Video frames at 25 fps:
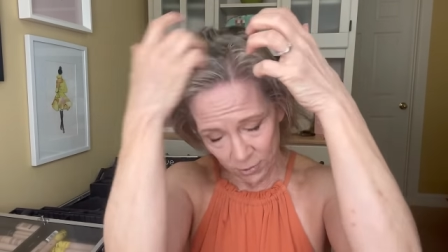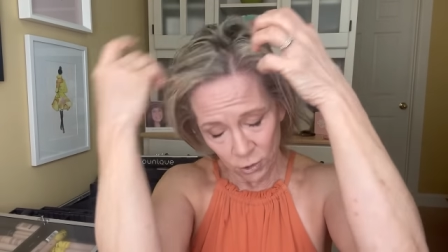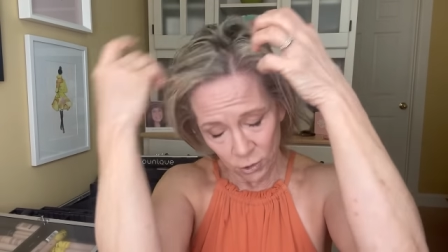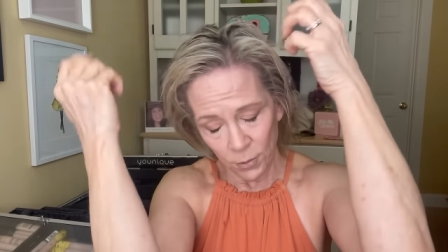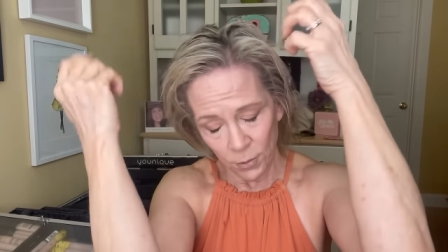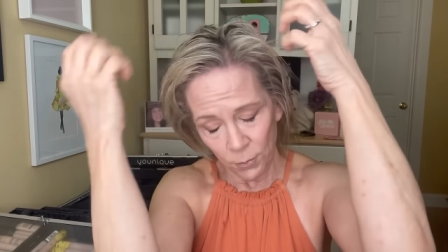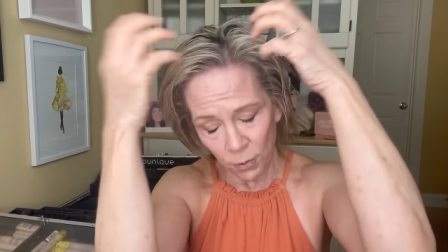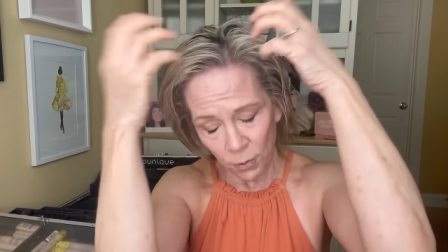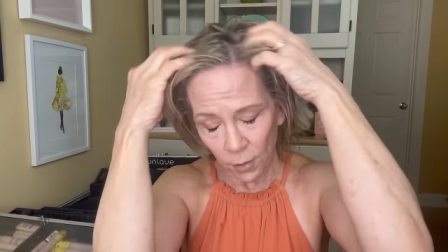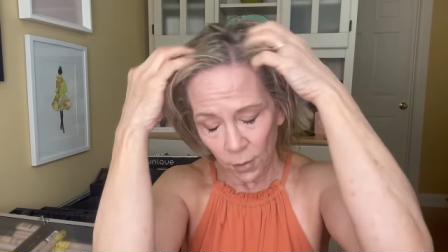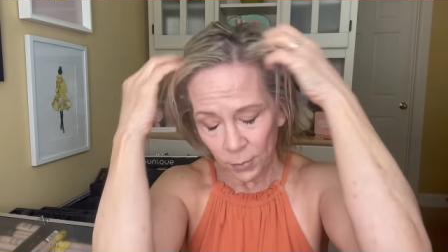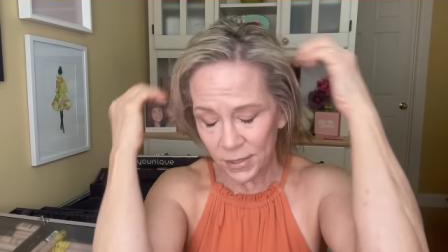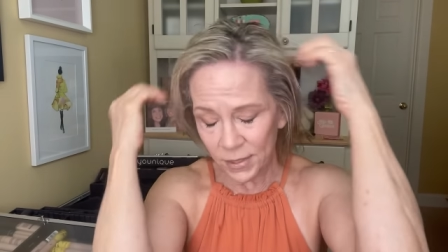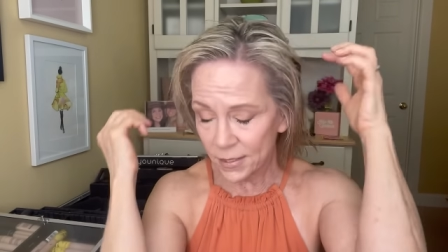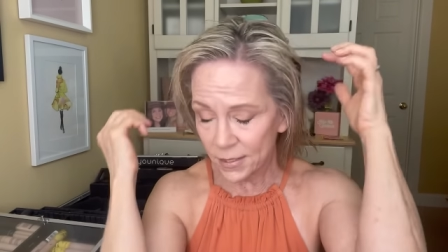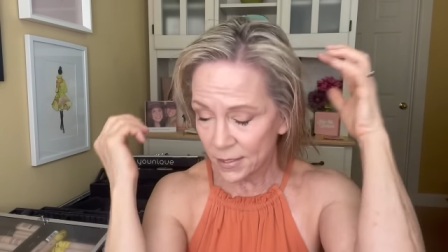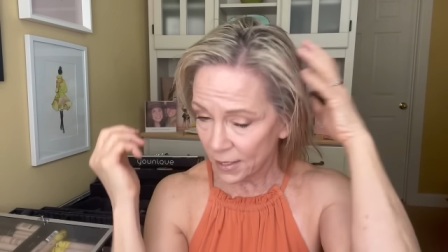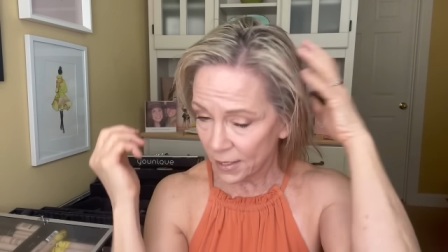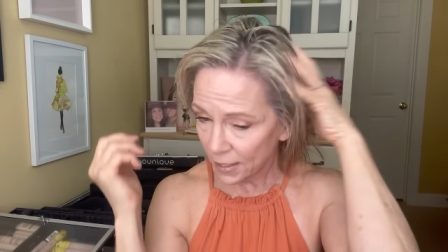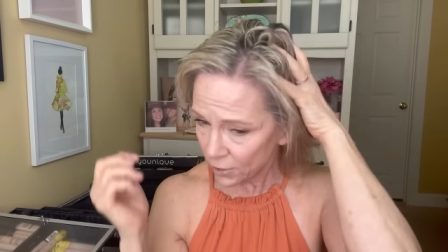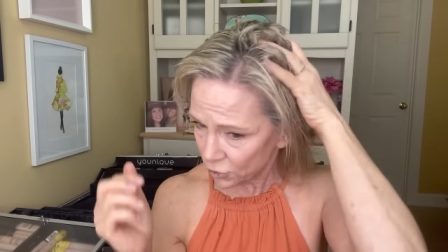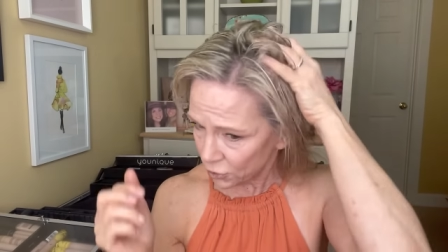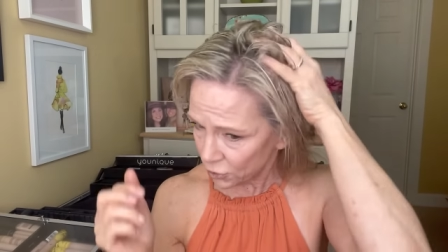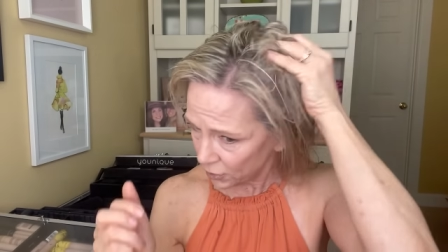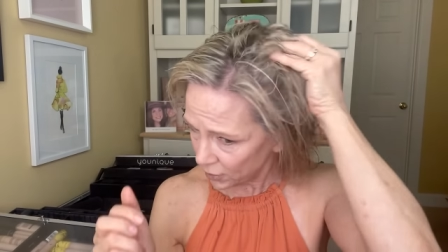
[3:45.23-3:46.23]
You can probably
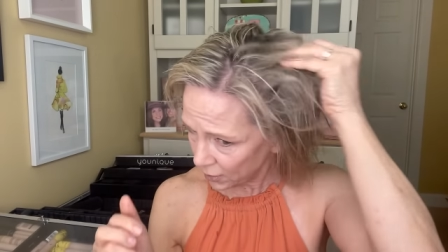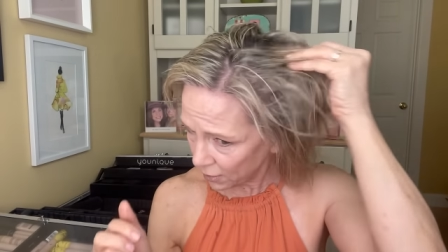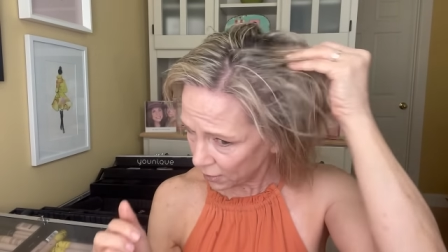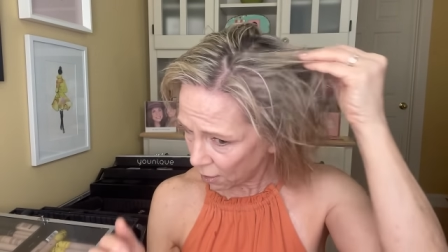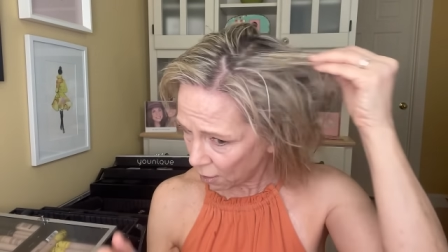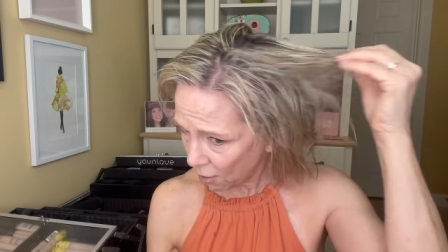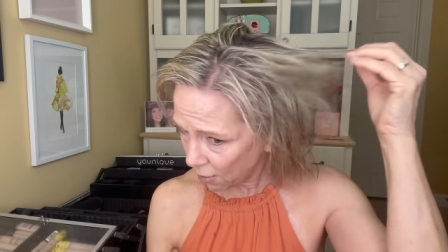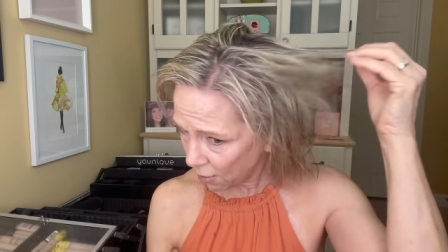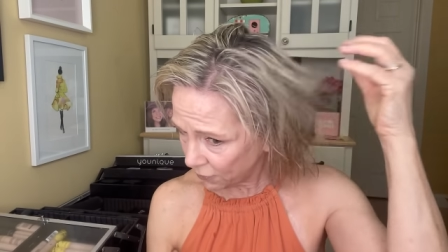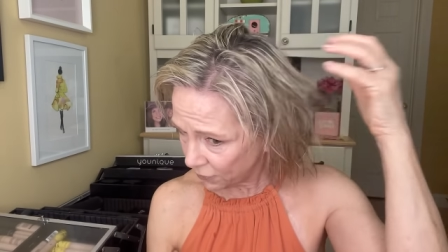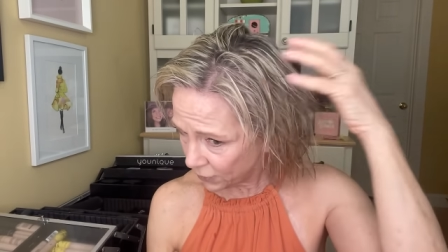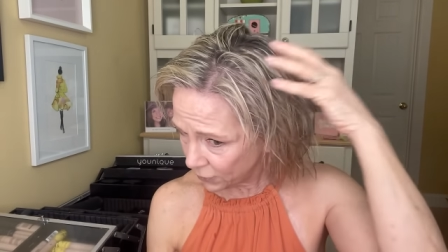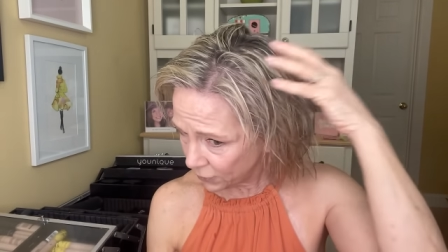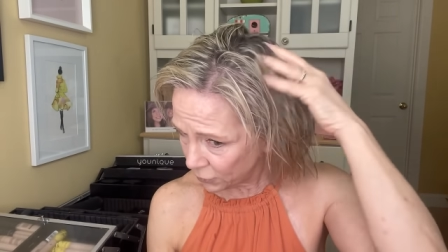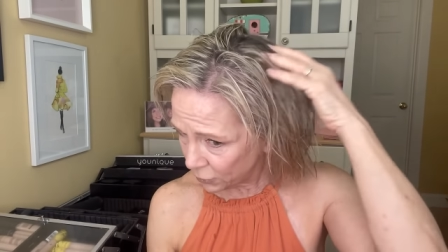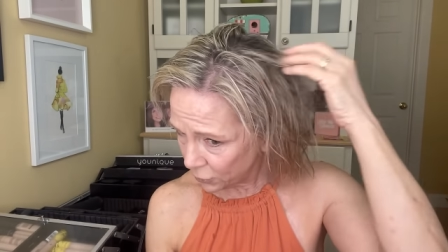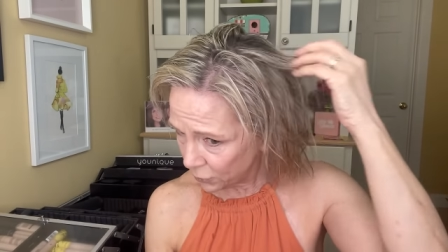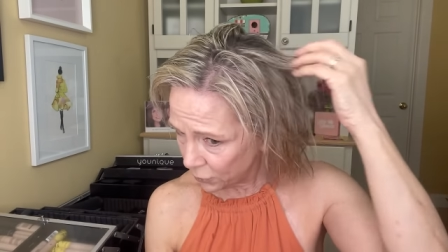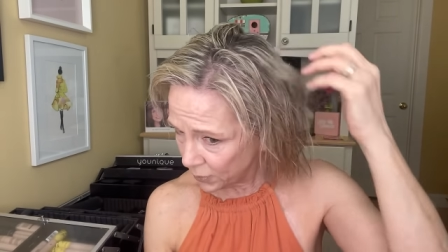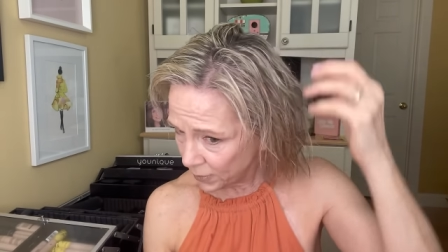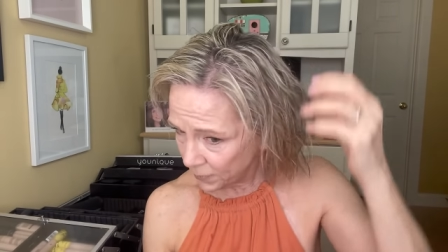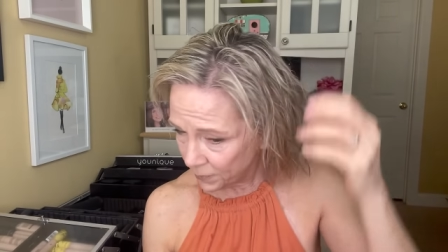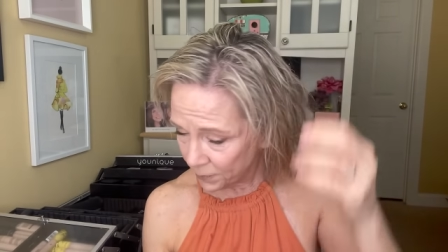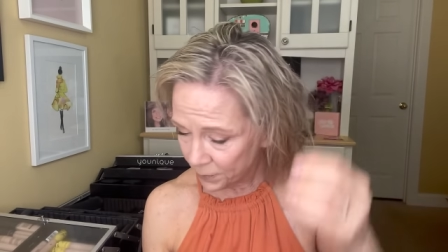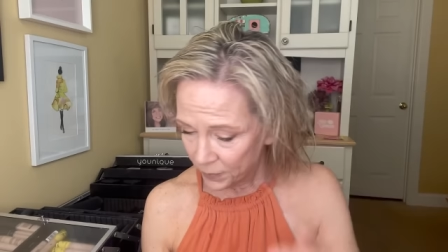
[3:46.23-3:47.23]
section it off and
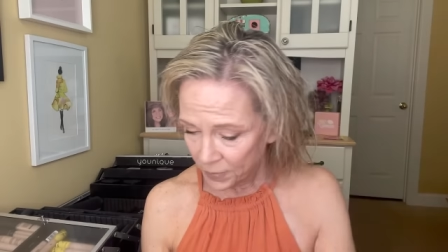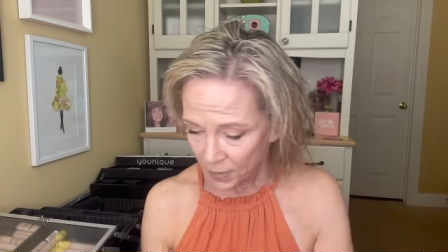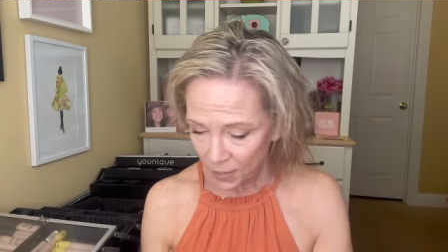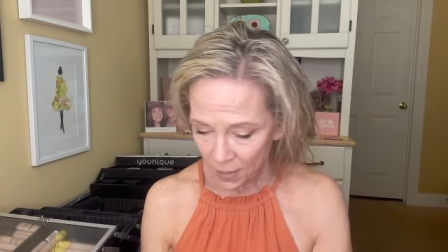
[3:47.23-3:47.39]
do it.